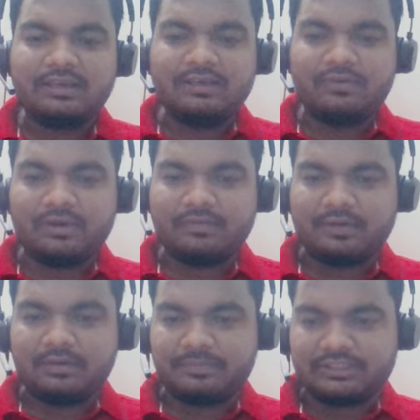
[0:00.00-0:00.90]
floating
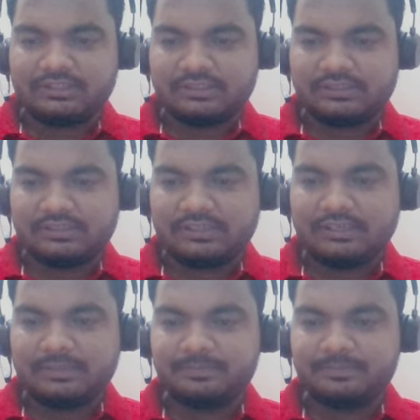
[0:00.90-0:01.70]
point precision, right?